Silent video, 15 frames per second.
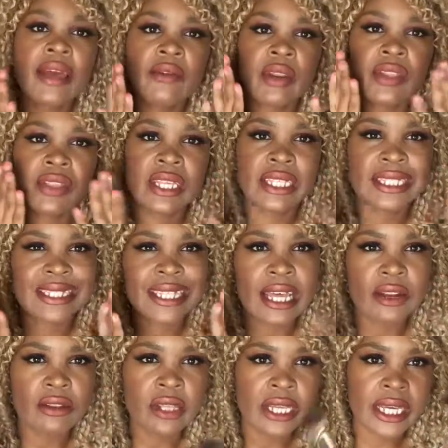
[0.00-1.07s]
If anything's
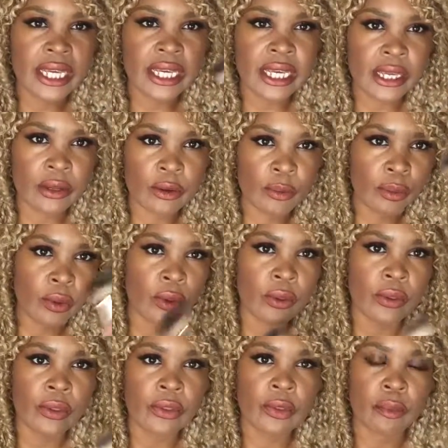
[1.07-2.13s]
settling, it'll
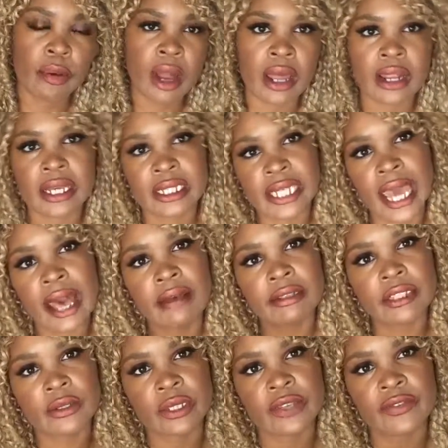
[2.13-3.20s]
pull the product
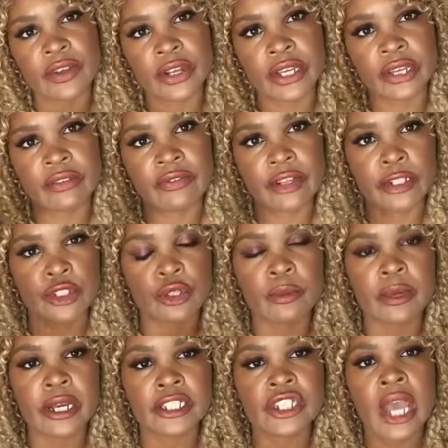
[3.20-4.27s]
out, so it's a very good finisher
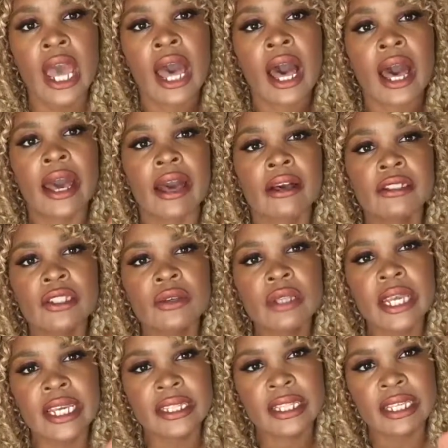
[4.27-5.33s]
brush. I also
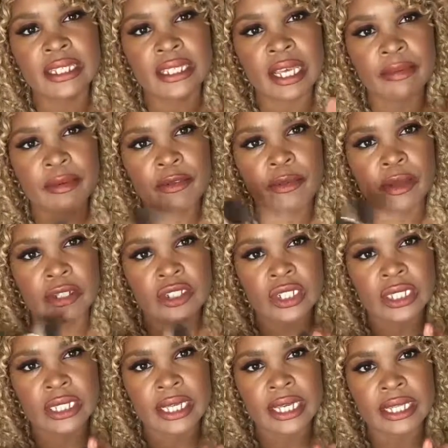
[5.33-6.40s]
like these type of
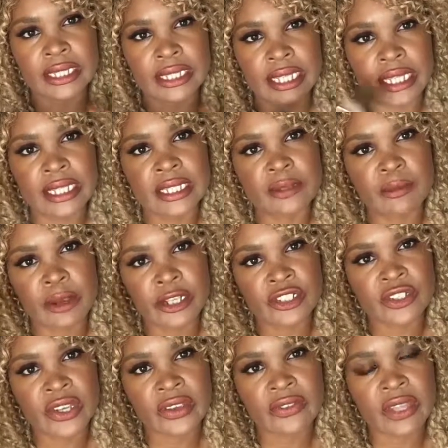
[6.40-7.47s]
brushes, like a dense
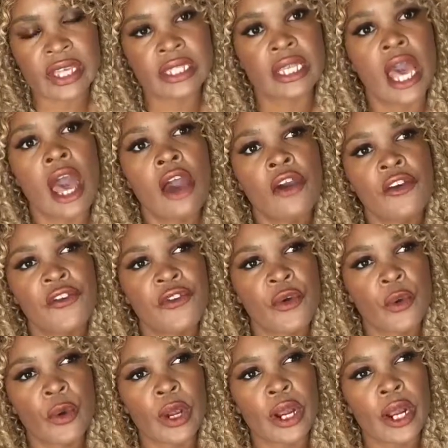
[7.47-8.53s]
brush like this,
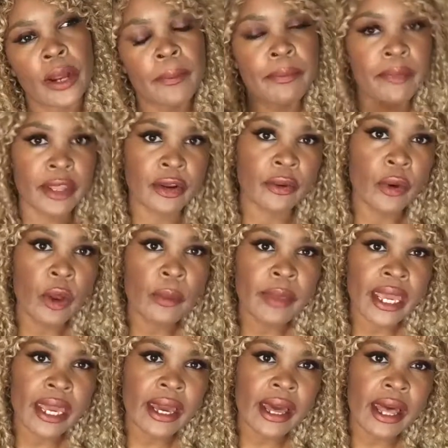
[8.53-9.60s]
for mineral
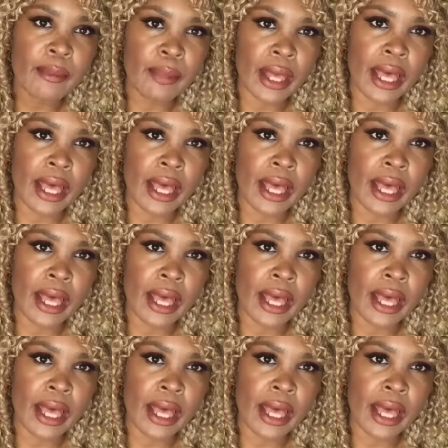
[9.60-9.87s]
makeup.